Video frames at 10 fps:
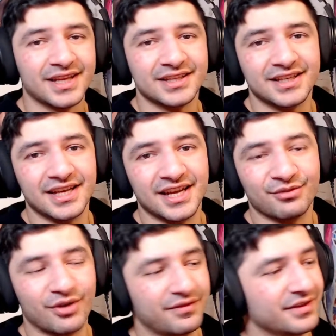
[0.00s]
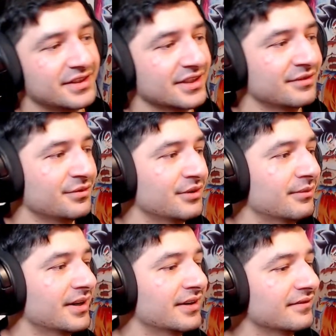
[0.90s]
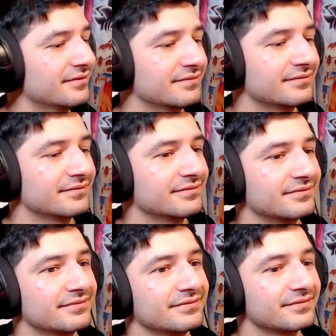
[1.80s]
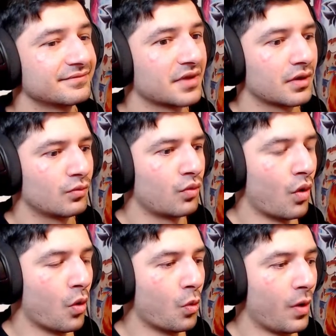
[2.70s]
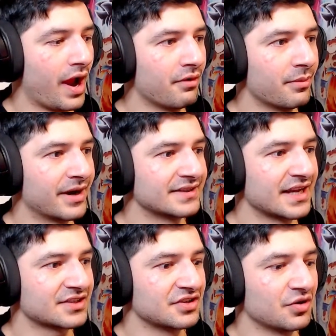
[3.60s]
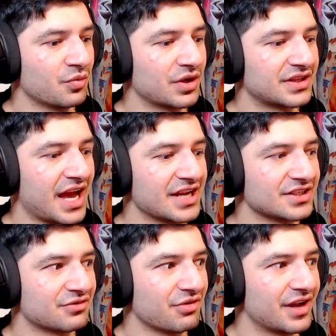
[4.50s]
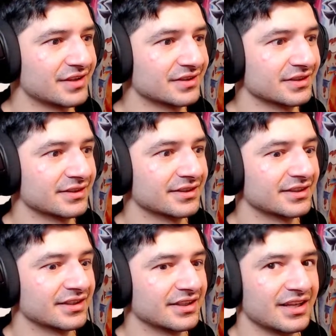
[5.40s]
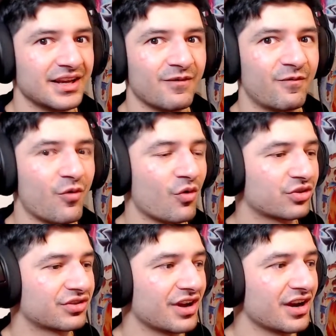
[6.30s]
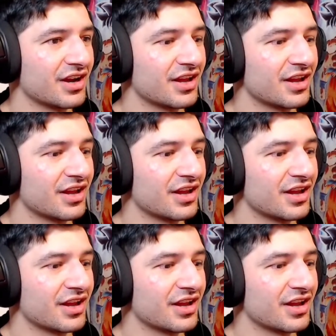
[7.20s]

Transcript: Yeah, wifey, tough one, bro. Whoa, everybody's actually awake. That is crazy. third.